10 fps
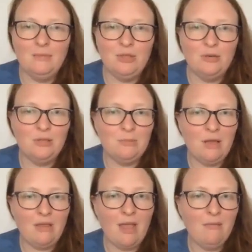Joan
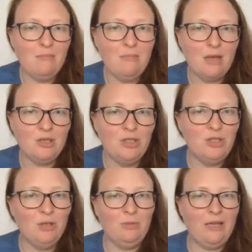Smith had mentioned
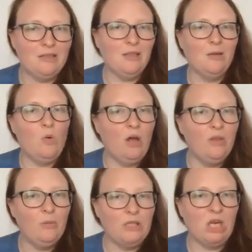your plates on the wall
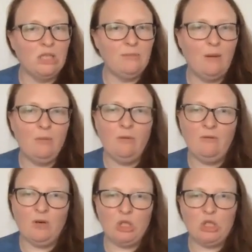that we talked about when we
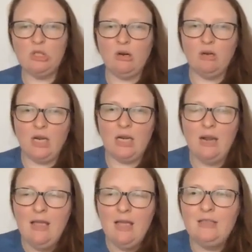first started.
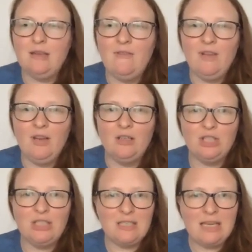And so I figured
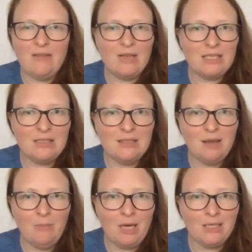just to give us a
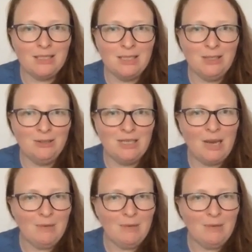minute to kill time in